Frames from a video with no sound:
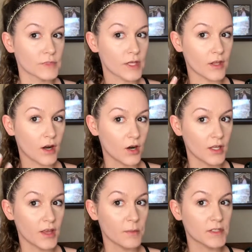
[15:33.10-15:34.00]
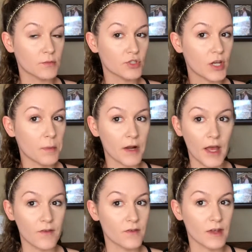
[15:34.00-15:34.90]
Yeah, that already gave me some shape and I
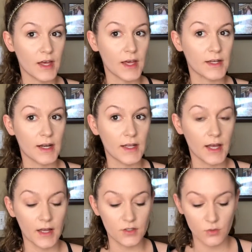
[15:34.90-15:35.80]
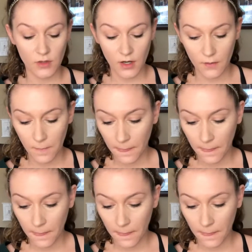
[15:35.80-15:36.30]
haven't even added any contour there.